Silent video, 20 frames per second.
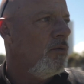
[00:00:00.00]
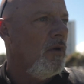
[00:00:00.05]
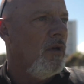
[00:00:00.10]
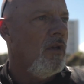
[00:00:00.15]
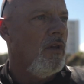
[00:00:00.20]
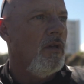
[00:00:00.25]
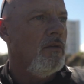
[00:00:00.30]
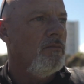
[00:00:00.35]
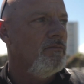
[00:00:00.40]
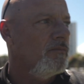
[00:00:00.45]

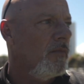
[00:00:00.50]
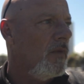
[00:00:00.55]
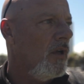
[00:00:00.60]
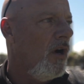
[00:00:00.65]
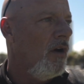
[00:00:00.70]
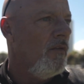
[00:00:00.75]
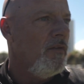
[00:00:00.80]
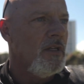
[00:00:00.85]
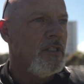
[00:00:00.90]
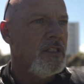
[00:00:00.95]
well,
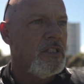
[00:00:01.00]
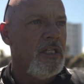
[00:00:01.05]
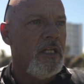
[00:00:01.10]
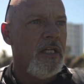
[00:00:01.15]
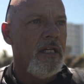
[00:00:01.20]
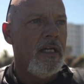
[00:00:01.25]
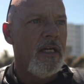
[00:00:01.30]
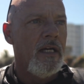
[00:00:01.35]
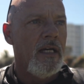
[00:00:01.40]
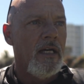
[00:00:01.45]

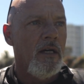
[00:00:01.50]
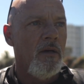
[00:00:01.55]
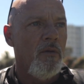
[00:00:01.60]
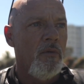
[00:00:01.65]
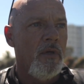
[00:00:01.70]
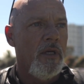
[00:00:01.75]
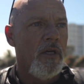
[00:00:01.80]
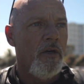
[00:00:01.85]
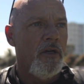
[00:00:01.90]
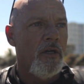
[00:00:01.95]
obviously
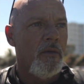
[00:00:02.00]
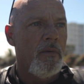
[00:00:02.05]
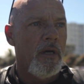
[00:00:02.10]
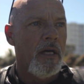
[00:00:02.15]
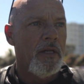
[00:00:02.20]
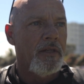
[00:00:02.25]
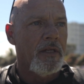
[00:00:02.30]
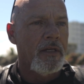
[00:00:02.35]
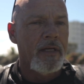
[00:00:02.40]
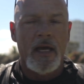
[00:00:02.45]
we heard
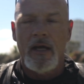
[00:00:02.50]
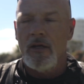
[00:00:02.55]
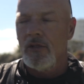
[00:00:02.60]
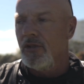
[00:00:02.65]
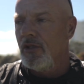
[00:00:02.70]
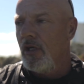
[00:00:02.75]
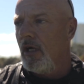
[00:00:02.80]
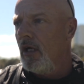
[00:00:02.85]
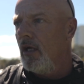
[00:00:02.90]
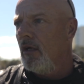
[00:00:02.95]
about the chaos
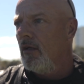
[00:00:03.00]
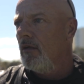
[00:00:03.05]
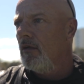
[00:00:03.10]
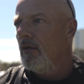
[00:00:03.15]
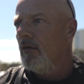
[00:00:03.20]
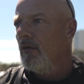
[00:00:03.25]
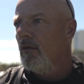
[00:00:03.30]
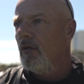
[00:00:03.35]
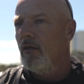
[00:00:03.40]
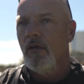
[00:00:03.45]
here a
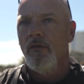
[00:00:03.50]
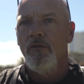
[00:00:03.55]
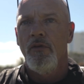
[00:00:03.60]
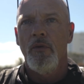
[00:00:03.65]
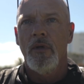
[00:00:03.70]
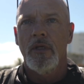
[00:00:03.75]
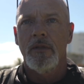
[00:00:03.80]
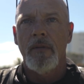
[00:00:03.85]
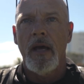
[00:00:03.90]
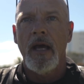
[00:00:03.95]
few
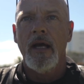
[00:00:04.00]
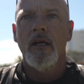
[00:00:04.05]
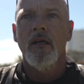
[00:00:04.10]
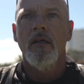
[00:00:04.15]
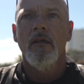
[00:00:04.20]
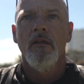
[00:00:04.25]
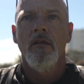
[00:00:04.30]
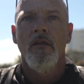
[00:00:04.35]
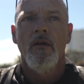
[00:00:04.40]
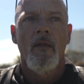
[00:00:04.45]
weeks back
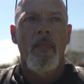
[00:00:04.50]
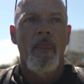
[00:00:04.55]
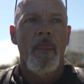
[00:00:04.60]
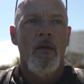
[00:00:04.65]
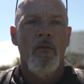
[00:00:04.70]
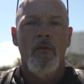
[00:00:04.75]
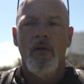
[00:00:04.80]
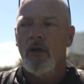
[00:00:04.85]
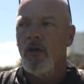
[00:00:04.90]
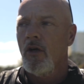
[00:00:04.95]

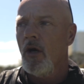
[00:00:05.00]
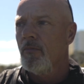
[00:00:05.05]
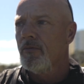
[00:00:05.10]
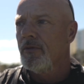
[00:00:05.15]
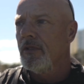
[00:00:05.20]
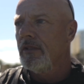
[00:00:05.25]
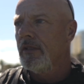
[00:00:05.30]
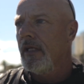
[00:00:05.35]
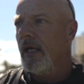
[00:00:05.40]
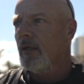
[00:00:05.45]
where the
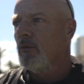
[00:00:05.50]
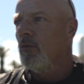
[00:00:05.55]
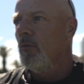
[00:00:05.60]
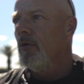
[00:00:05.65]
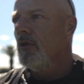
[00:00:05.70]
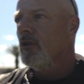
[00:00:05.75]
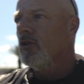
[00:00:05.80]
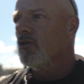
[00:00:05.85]
cops attacked women and